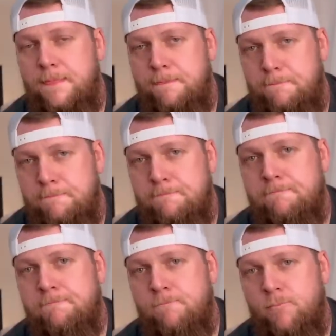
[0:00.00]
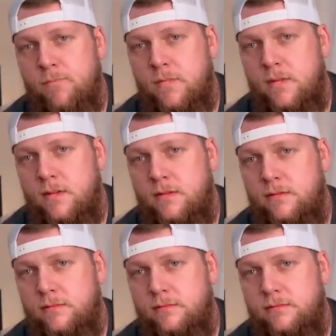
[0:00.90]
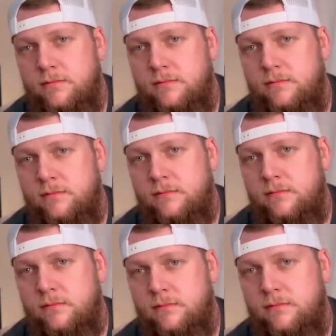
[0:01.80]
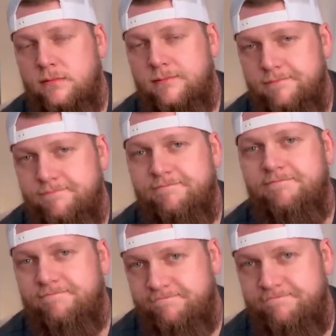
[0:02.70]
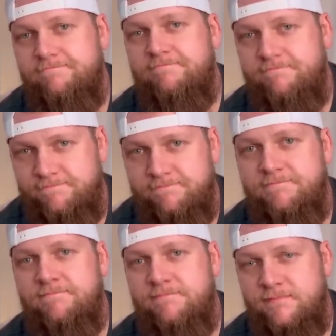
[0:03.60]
(silent)